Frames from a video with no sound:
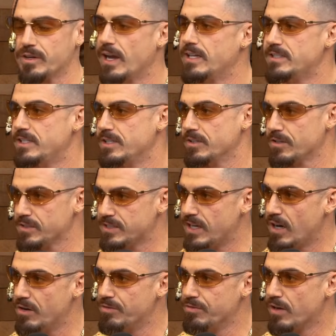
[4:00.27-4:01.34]
it for your 18-year-old
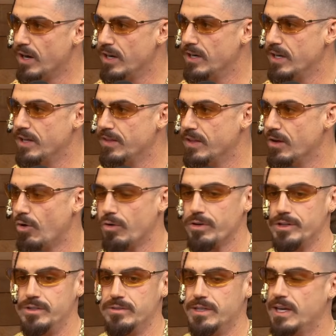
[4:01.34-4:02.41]
self, right? And the
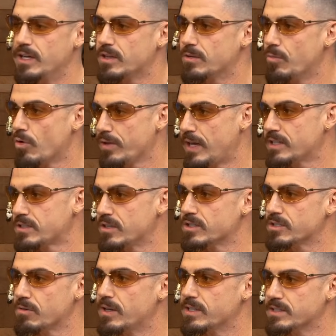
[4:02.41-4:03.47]
older you get, the more that
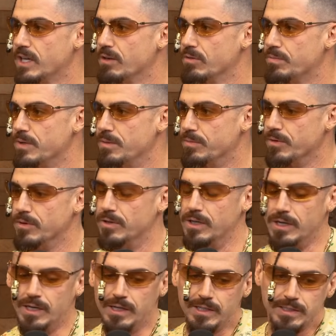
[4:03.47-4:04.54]
starts to resonate with people.
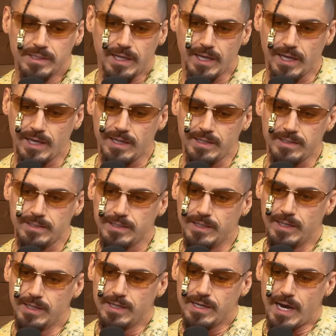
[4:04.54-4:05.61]
And
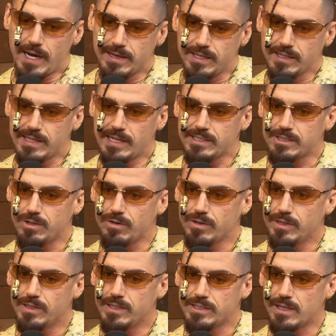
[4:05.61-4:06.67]
I think that
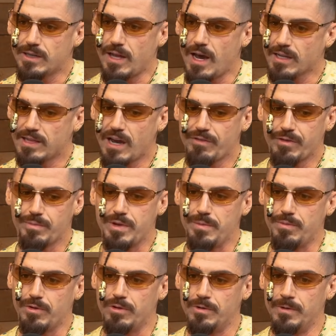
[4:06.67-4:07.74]
story has unlocked that for
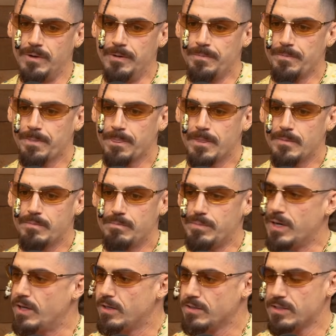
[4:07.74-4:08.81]
people,
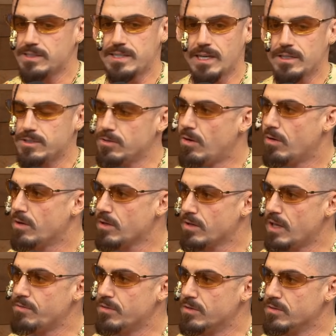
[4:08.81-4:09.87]
but let's take it to a whole nother
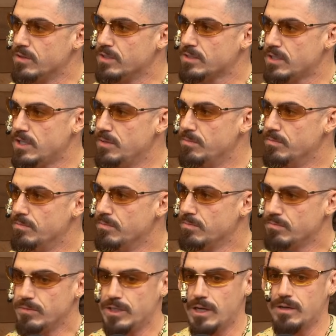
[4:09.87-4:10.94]
level. Let's keep,
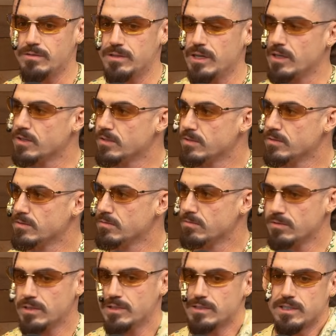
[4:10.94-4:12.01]

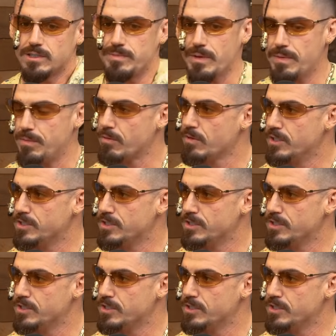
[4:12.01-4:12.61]
let's make people